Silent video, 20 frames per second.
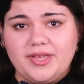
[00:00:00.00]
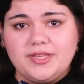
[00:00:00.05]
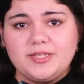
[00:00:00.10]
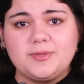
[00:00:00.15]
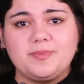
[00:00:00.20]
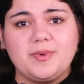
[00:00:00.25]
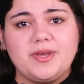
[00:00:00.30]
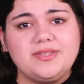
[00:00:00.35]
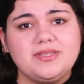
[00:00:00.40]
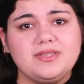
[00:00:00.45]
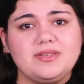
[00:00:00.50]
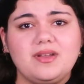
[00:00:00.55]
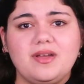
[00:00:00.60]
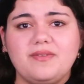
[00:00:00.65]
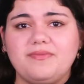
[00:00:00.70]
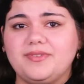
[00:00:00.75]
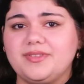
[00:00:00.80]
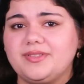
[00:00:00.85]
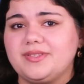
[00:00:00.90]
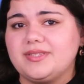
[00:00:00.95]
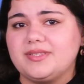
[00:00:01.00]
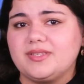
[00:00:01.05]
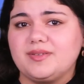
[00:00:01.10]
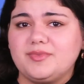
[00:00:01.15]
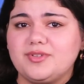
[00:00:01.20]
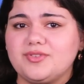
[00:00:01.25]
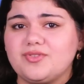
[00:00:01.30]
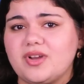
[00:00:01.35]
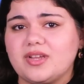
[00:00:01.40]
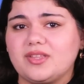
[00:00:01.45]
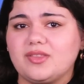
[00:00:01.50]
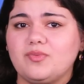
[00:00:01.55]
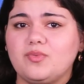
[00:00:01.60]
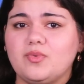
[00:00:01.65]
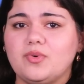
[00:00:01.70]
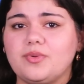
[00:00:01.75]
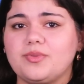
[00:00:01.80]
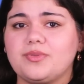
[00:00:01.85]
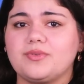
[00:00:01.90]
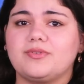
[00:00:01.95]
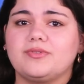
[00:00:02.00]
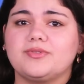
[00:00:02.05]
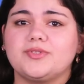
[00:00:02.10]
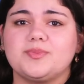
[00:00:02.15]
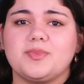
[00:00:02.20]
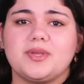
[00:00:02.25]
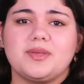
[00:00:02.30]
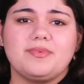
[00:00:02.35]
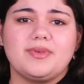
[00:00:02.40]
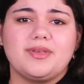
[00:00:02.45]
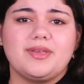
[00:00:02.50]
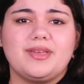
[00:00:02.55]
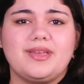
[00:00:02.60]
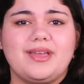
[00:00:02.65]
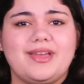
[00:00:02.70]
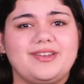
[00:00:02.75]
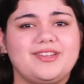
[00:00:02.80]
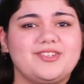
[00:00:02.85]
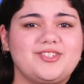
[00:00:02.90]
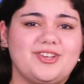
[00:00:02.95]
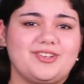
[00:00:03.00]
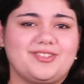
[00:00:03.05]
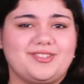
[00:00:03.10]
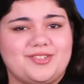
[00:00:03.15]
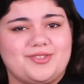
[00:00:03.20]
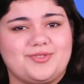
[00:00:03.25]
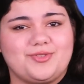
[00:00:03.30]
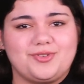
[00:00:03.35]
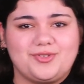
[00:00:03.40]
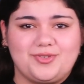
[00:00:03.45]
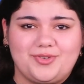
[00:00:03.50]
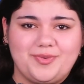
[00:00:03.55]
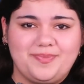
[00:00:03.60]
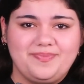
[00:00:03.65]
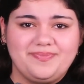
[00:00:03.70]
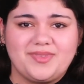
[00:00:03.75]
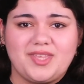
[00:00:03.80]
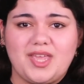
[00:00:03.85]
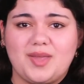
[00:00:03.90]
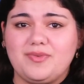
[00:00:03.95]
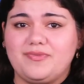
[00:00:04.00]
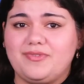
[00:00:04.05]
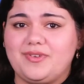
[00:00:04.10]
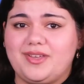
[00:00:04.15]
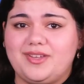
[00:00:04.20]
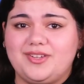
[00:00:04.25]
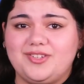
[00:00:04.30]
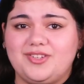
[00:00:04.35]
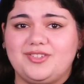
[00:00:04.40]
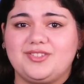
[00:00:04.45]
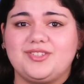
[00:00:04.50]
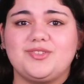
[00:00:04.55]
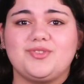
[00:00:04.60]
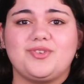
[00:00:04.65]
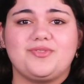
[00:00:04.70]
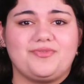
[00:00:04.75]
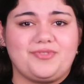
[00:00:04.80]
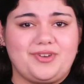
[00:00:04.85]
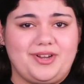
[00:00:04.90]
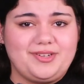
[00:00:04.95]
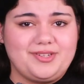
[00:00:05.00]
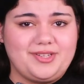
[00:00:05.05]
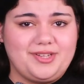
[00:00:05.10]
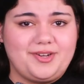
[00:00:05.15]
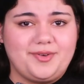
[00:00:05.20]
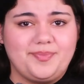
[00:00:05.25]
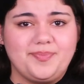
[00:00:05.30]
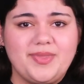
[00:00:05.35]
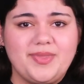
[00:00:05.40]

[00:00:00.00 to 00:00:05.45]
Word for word: Spice it up with some interactive walkthroughs, maybe add a checklist or two. Gamification is your friend here.